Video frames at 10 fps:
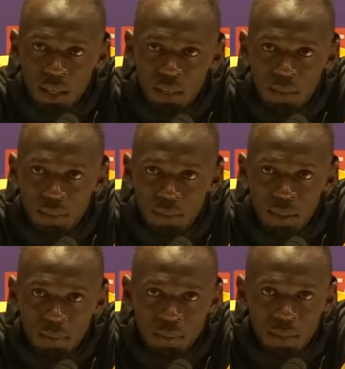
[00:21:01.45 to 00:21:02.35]

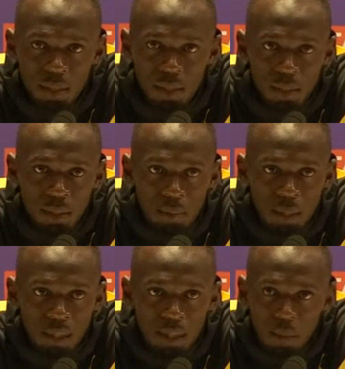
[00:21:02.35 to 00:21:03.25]
I'm
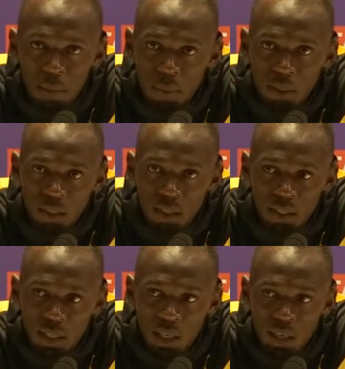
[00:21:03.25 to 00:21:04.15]
not the type of person to
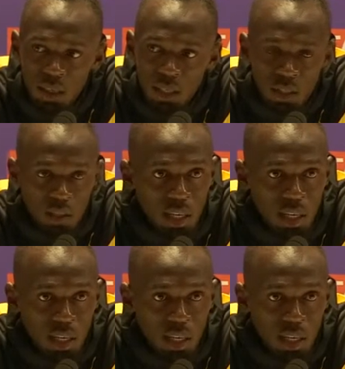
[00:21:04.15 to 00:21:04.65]
sit down and